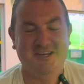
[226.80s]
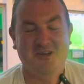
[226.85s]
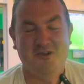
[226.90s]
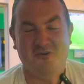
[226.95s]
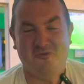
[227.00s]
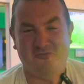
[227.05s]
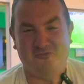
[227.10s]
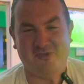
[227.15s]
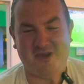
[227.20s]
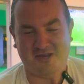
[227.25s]

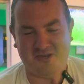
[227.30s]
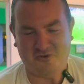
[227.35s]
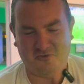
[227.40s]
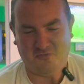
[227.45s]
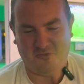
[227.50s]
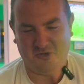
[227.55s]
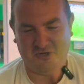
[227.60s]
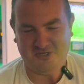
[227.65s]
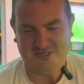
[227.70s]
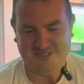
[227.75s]
Mad old
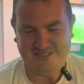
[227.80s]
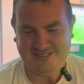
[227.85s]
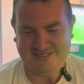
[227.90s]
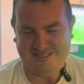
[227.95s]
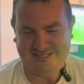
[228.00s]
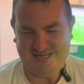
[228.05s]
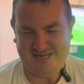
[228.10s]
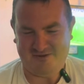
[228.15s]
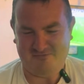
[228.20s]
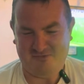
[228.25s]
bird.
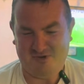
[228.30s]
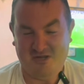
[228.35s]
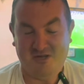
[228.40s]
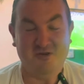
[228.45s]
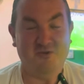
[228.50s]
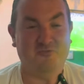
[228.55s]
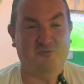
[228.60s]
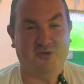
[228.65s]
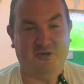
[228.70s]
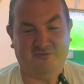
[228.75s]

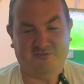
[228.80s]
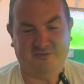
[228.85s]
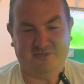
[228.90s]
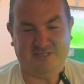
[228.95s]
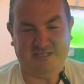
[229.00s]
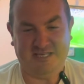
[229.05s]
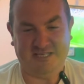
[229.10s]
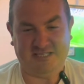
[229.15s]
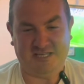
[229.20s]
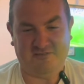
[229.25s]
But
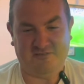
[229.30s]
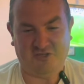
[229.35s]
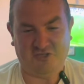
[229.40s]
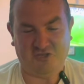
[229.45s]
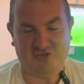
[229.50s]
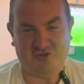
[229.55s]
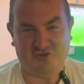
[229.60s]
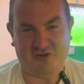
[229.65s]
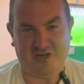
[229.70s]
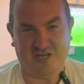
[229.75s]
let's give this a
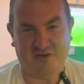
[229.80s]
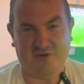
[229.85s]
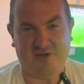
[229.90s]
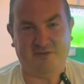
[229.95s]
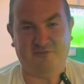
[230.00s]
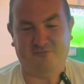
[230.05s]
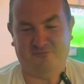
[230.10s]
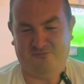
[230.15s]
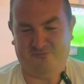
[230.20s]
try anyway.